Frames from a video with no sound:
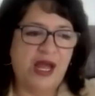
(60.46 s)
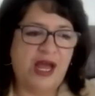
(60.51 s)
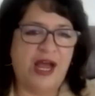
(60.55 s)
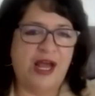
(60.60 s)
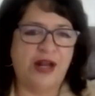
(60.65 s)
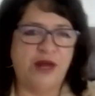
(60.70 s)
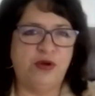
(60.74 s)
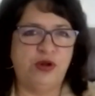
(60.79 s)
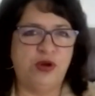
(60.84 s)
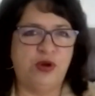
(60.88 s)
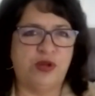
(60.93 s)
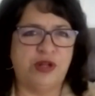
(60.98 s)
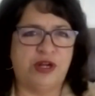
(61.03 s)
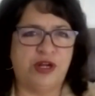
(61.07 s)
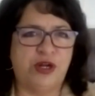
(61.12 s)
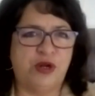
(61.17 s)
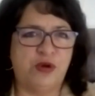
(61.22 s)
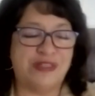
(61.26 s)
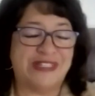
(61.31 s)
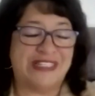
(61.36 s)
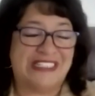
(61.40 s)
I don't know that he
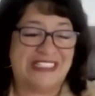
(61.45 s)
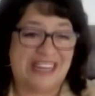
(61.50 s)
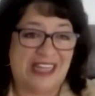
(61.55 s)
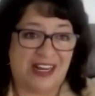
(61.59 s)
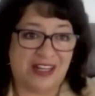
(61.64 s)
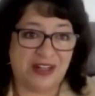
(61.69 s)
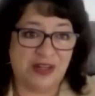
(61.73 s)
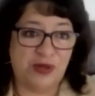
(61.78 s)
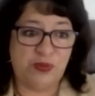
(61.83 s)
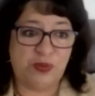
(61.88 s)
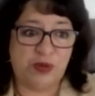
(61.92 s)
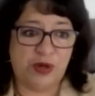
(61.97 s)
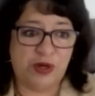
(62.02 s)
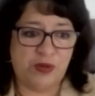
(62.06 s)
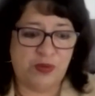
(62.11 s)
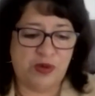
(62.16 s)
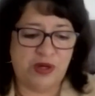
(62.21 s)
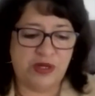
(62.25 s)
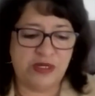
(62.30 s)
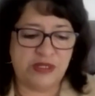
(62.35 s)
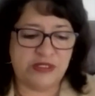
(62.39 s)
knows exactly what it
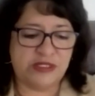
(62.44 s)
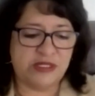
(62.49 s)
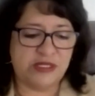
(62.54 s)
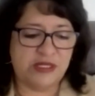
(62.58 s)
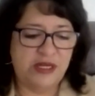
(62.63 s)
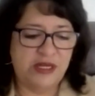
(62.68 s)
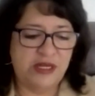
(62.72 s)
was